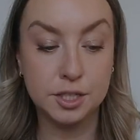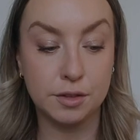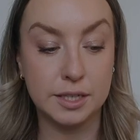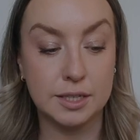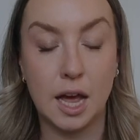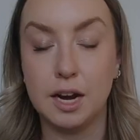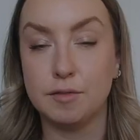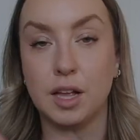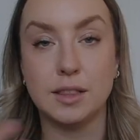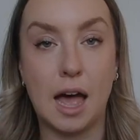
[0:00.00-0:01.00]
So this kind
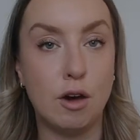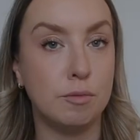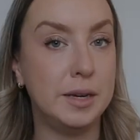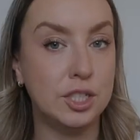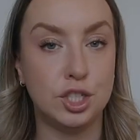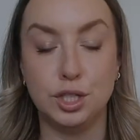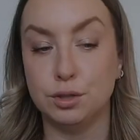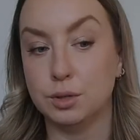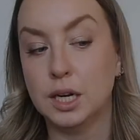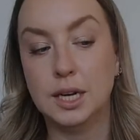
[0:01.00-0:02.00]
of allowed me
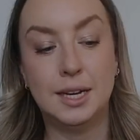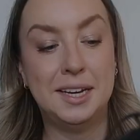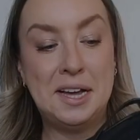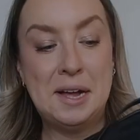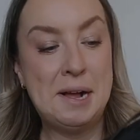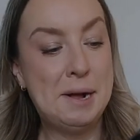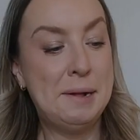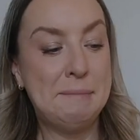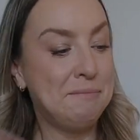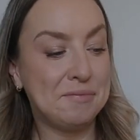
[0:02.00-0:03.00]
to
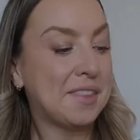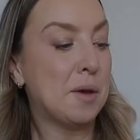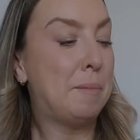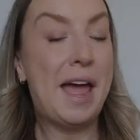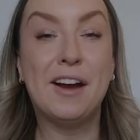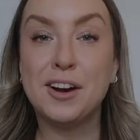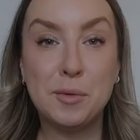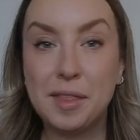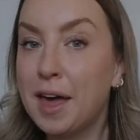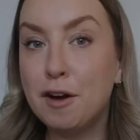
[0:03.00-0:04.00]
pair
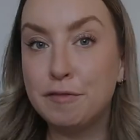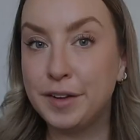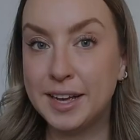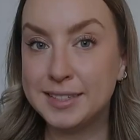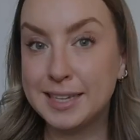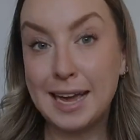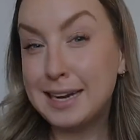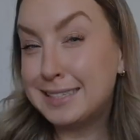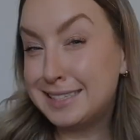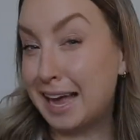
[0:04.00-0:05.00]
it with outfits and
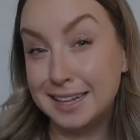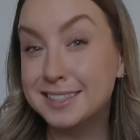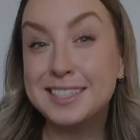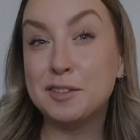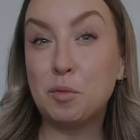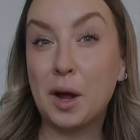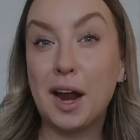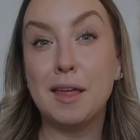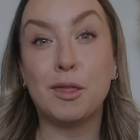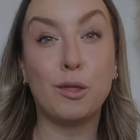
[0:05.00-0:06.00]
get a sense of what
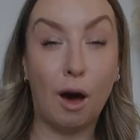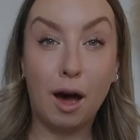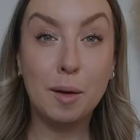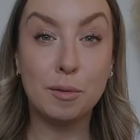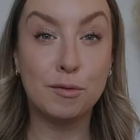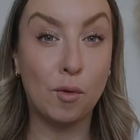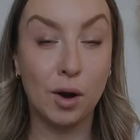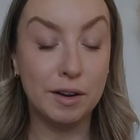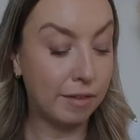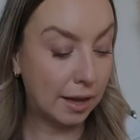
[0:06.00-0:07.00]
I thought
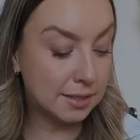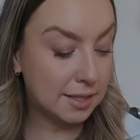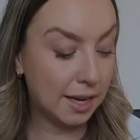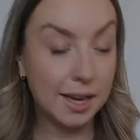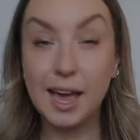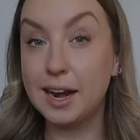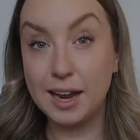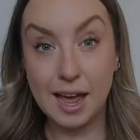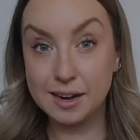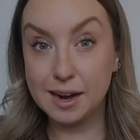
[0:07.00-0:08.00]
before investing, and
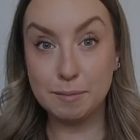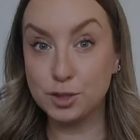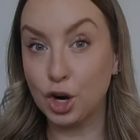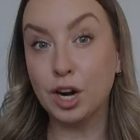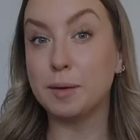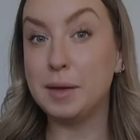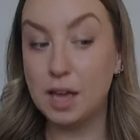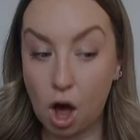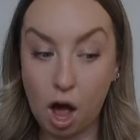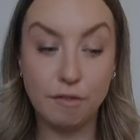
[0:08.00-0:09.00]
it ended up turning
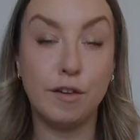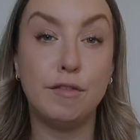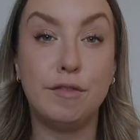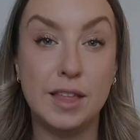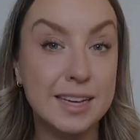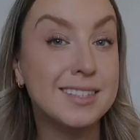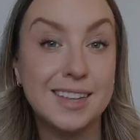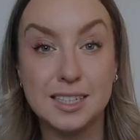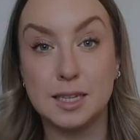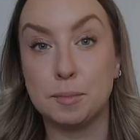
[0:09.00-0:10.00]
me off of
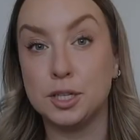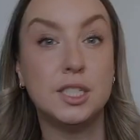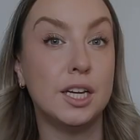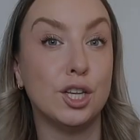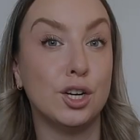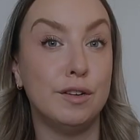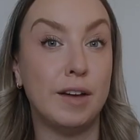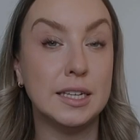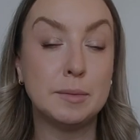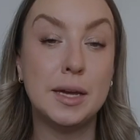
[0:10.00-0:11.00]
this as a particular
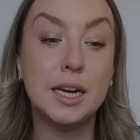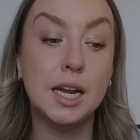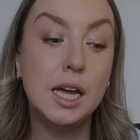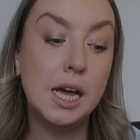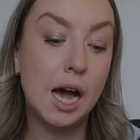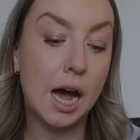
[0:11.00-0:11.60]
investment.